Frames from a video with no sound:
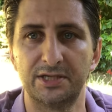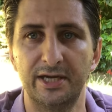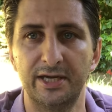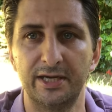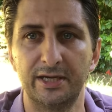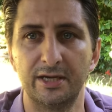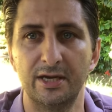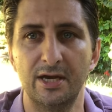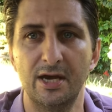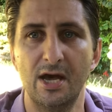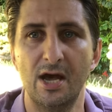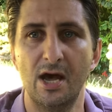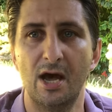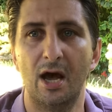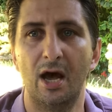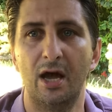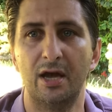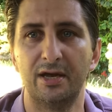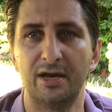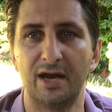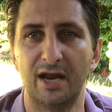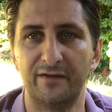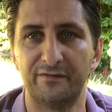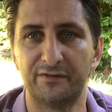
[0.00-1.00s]
Nick.
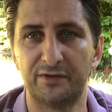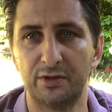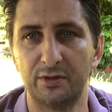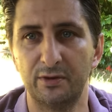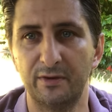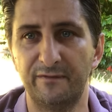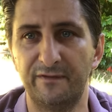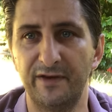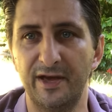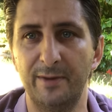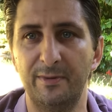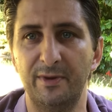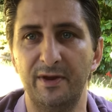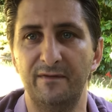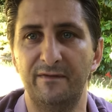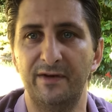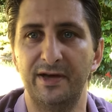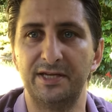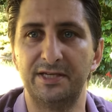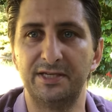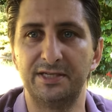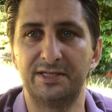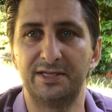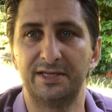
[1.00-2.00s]
You'll have to do a fair bit of
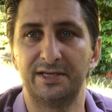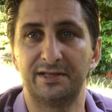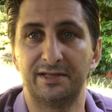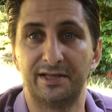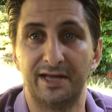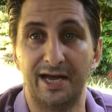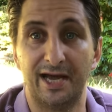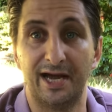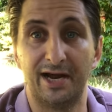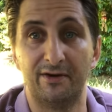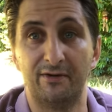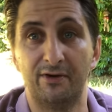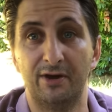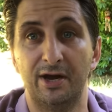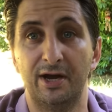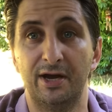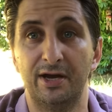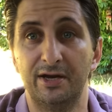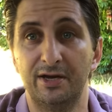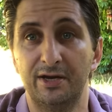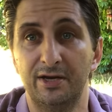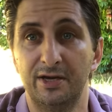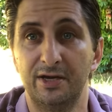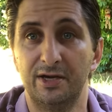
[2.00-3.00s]
editing there, uh,
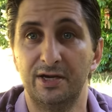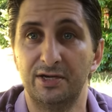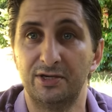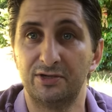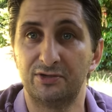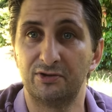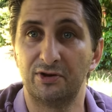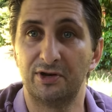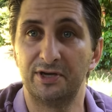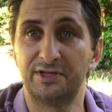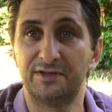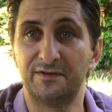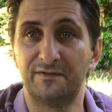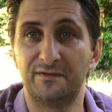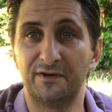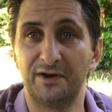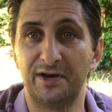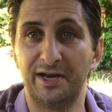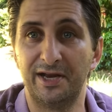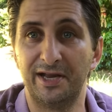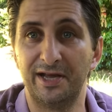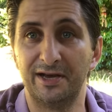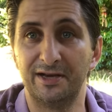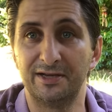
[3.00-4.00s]
trying to
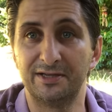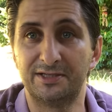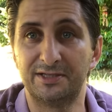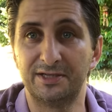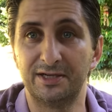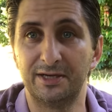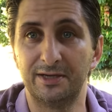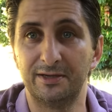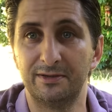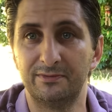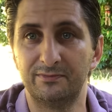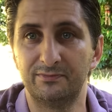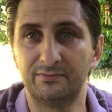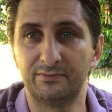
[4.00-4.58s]
find out uh